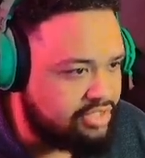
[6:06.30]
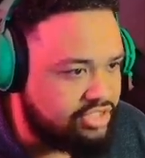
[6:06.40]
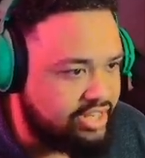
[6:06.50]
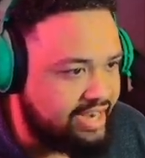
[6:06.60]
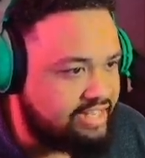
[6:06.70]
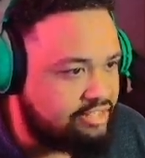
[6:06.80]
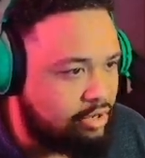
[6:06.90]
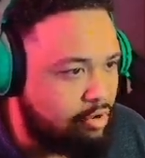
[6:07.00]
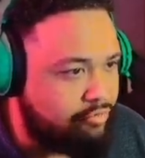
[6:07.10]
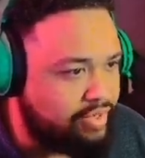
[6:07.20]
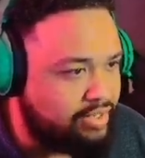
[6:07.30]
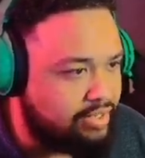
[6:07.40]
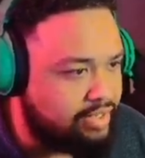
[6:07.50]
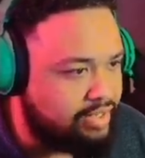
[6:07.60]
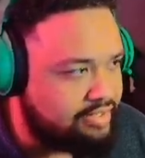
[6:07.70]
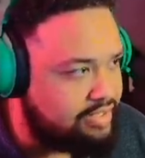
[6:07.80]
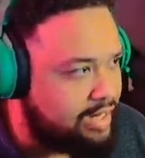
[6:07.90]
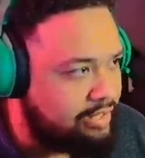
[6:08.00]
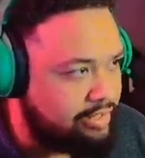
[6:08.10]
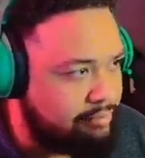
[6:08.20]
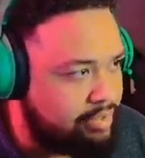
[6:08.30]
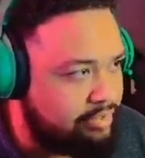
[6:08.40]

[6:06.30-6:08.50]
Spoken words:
changes the whole feeling of the gun entirely, but